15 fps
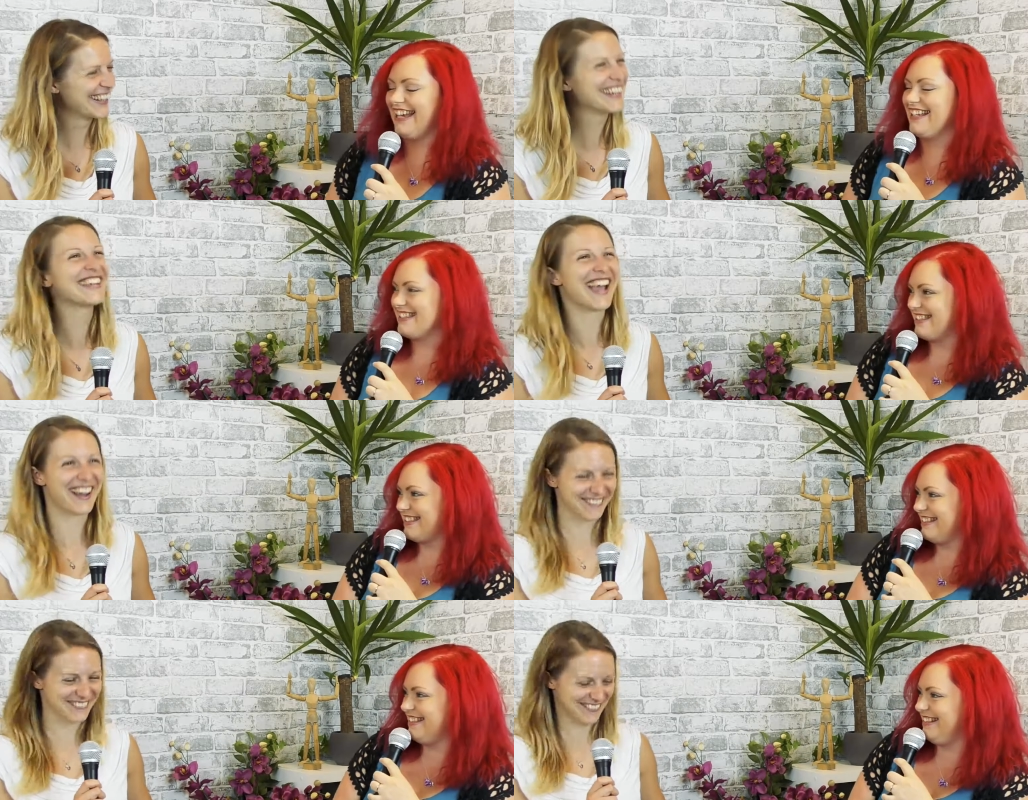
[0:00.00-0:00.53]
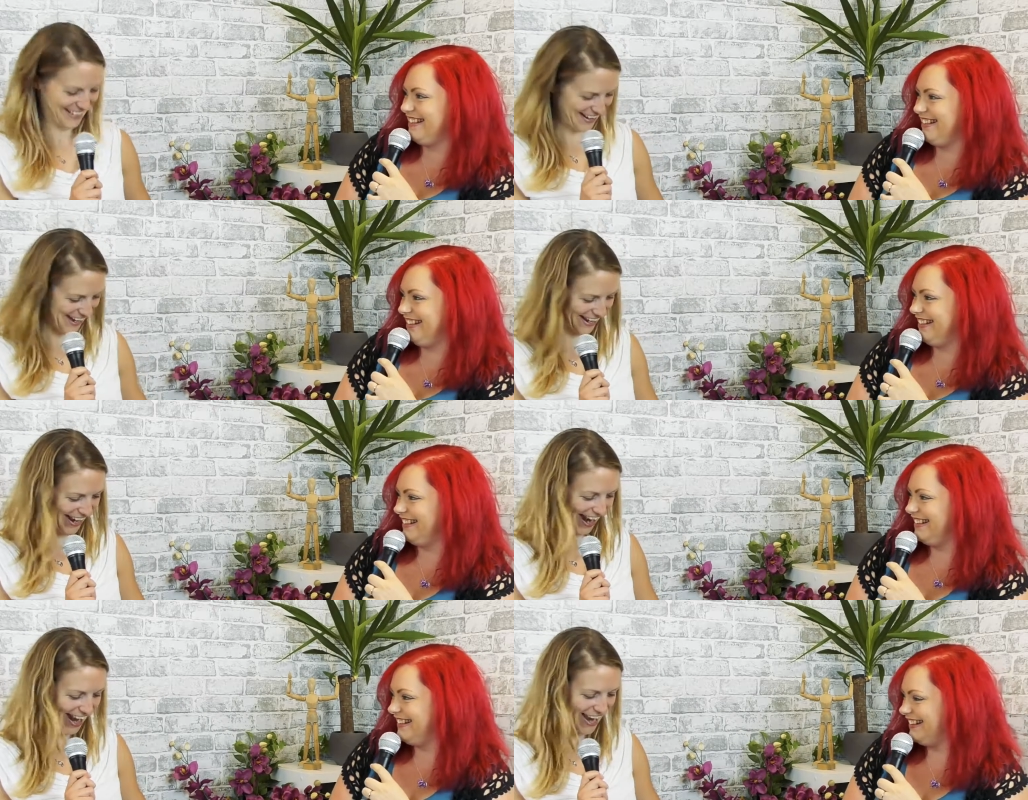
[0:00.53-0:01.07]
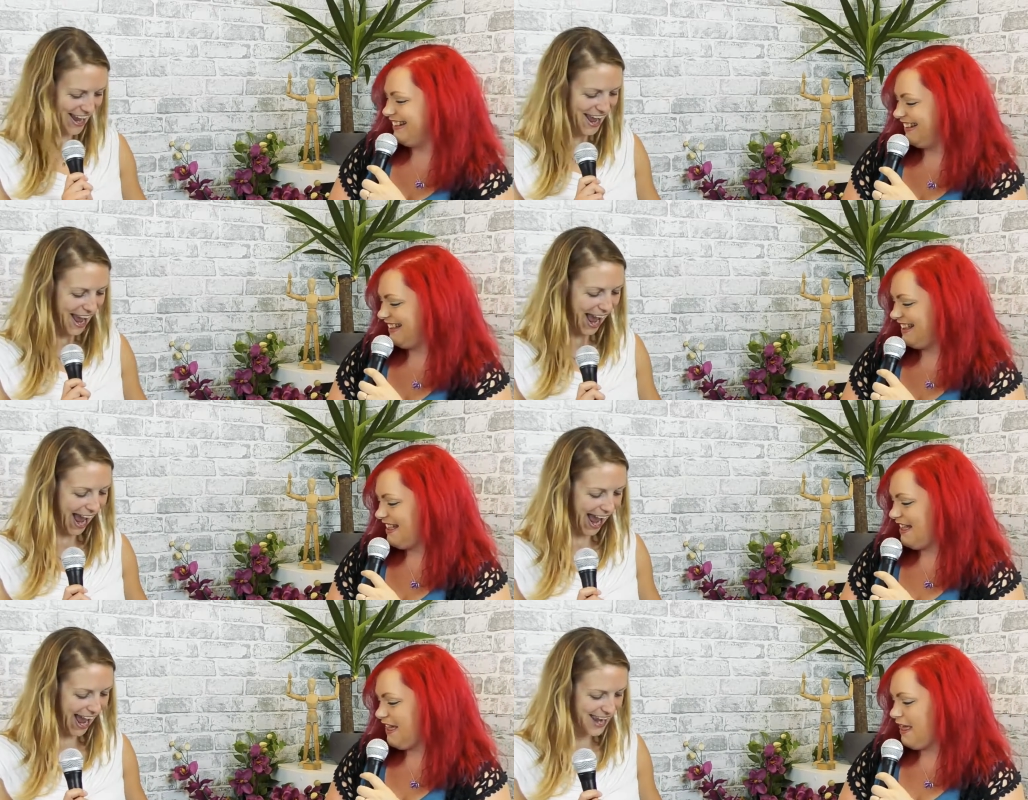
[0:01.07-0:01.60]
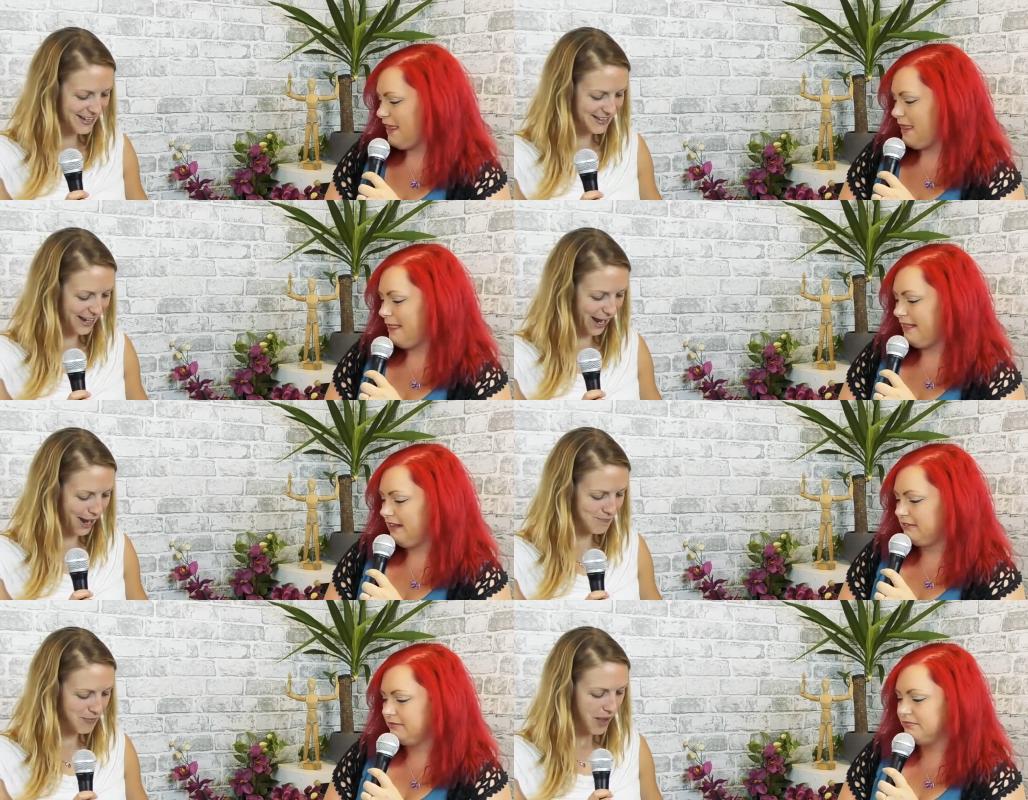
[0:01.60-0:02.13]
Speaker 1: Yes. yeah. Okay. And
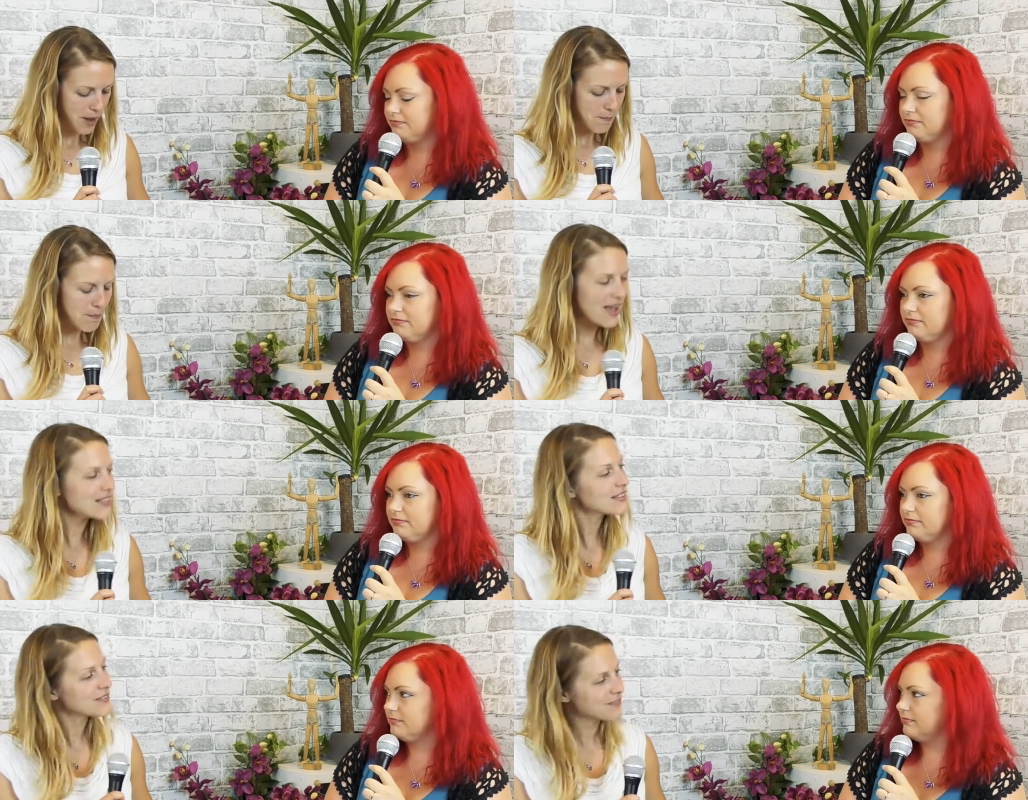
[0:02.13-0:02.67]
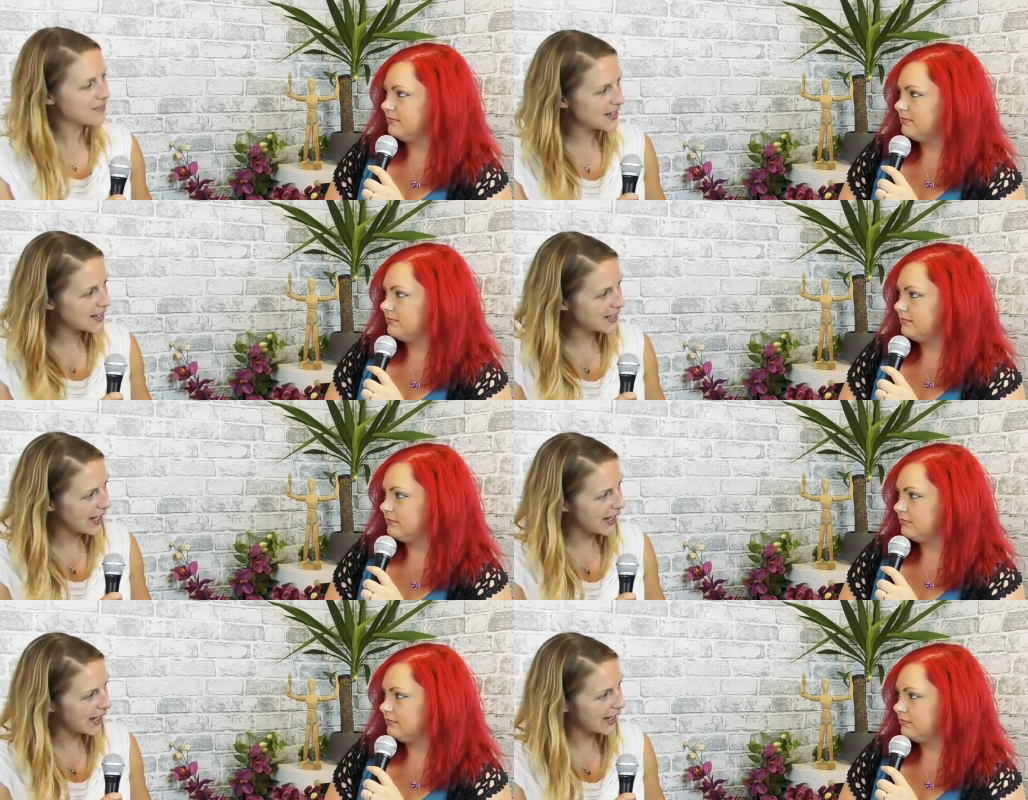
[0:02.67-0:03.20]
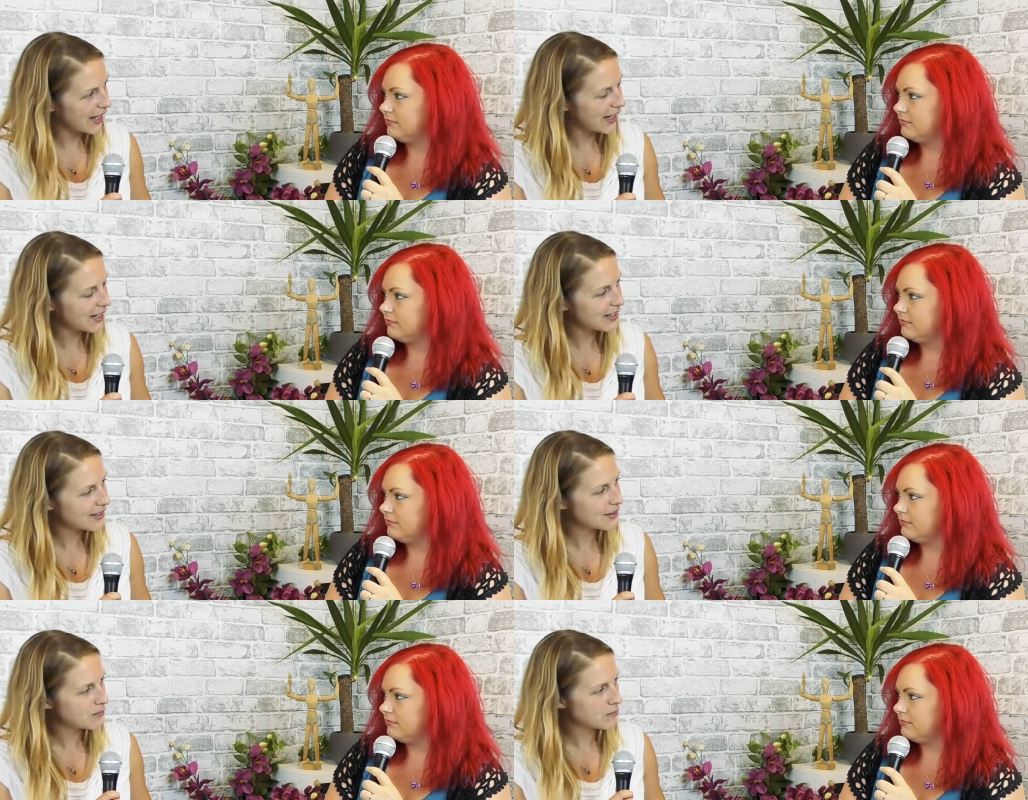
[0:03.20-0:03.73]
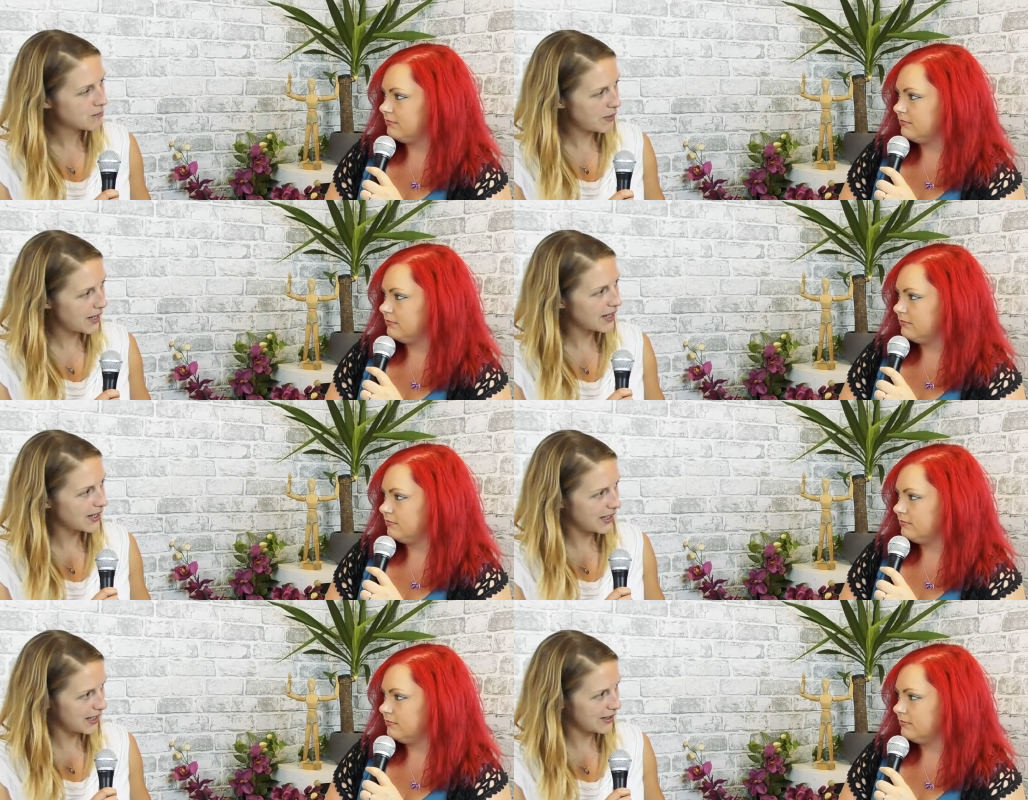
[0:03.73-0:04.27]
um, best feeling
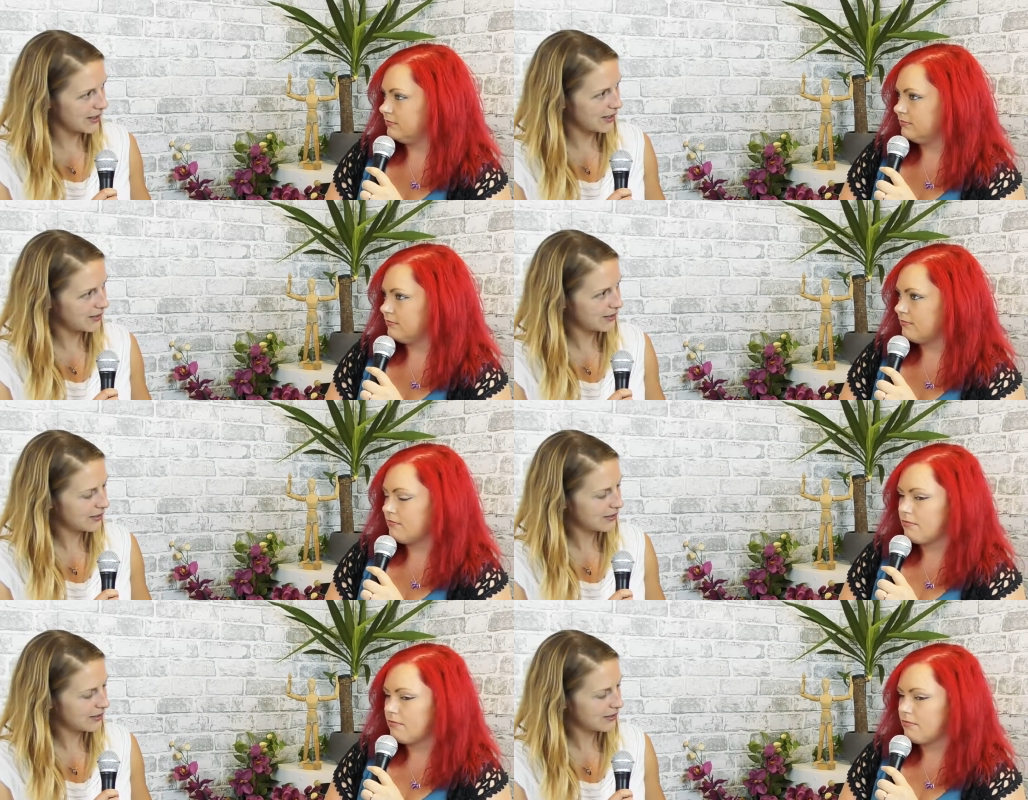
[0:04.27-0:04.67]
being a leader.